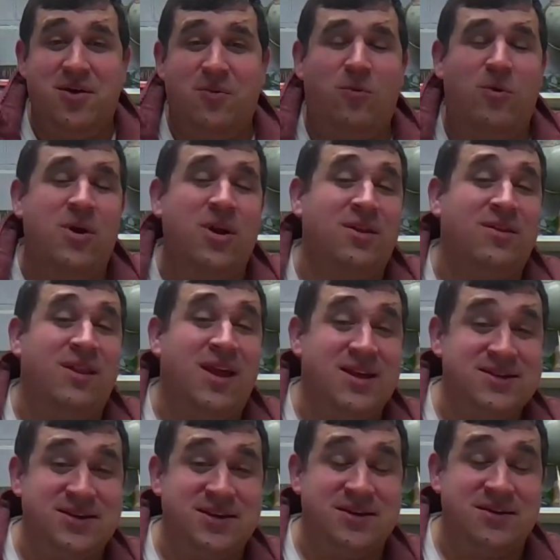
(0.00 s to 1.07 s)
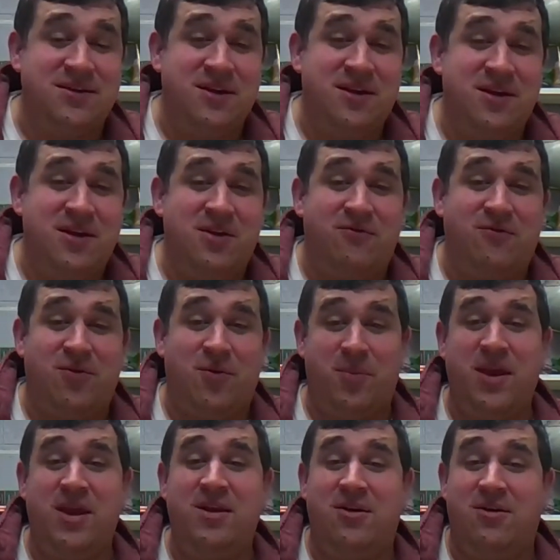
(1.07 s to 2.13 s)
What a lesson for
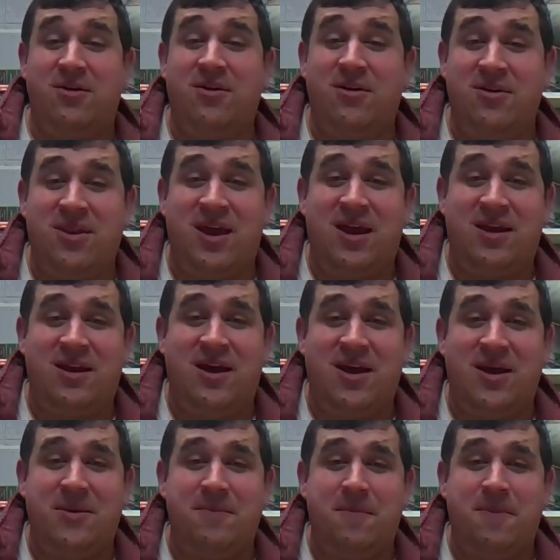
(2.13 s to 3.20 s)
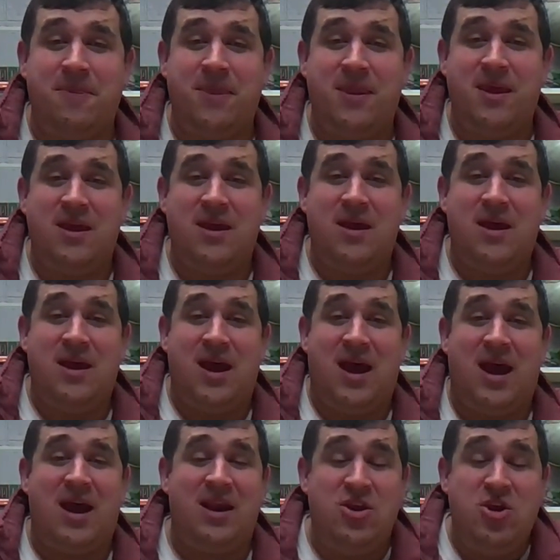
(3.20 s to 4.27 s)
Peter that night.
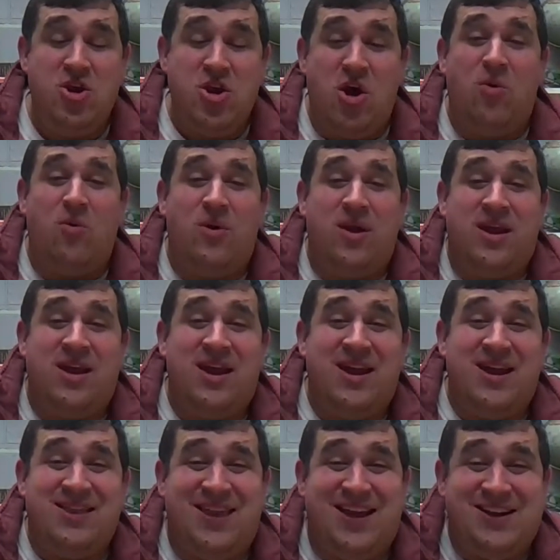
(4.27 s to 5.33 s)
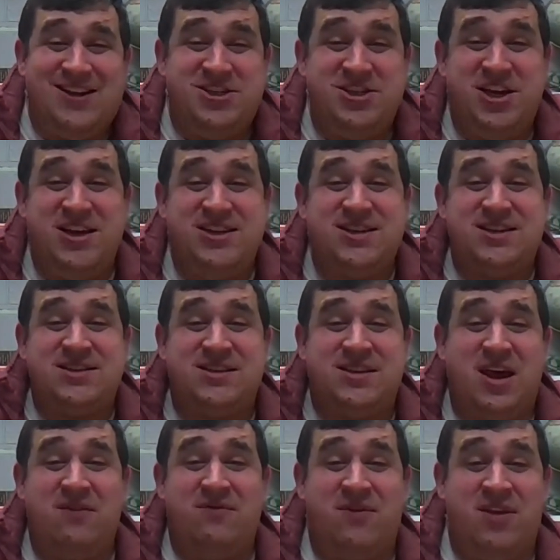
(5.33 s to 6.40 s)
Knowing that Jesus
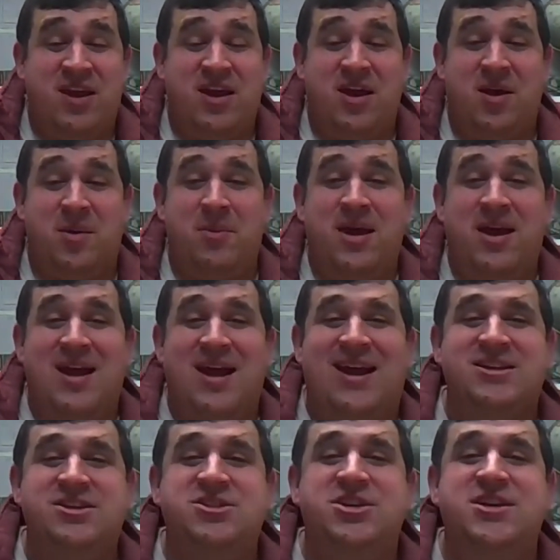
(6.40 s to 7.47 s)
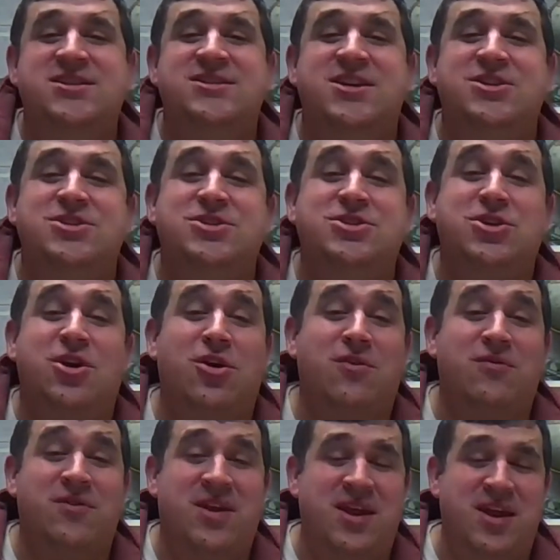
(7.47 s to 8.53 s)
loved him and Jesus
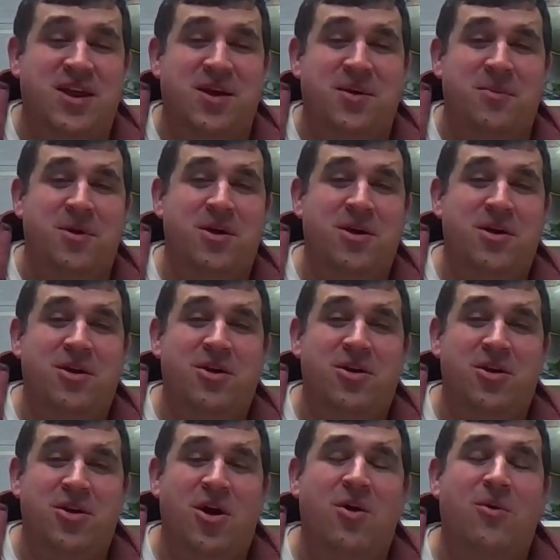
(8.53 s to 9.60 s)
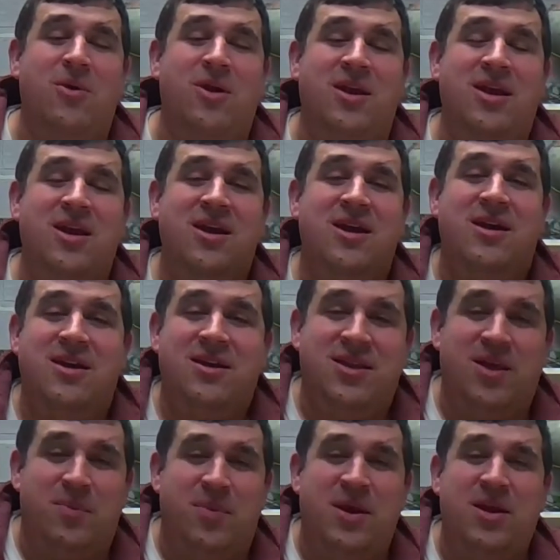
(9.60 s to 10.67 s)
served him, knowing
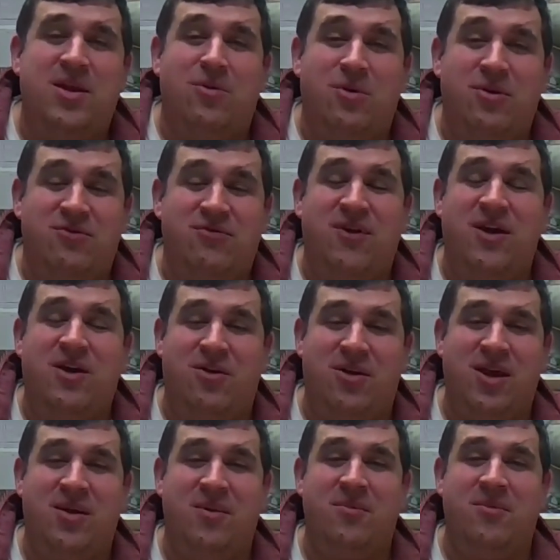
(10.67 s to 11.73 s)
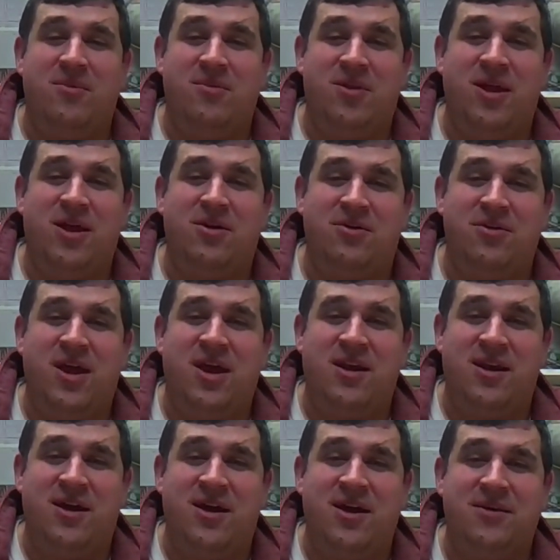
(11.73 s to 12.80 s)
that Peter would fail him later that
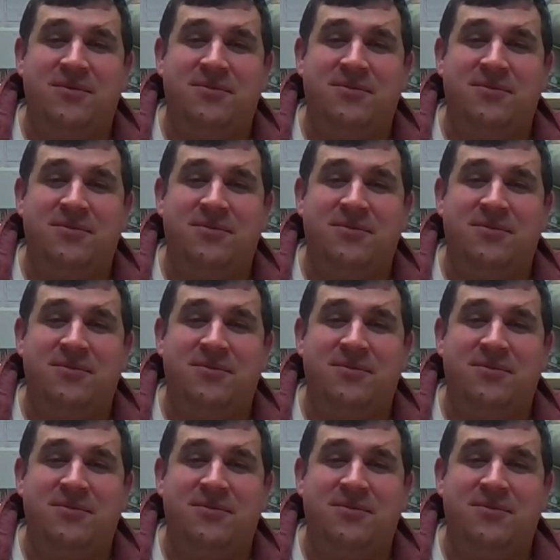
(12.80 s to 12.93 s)
night.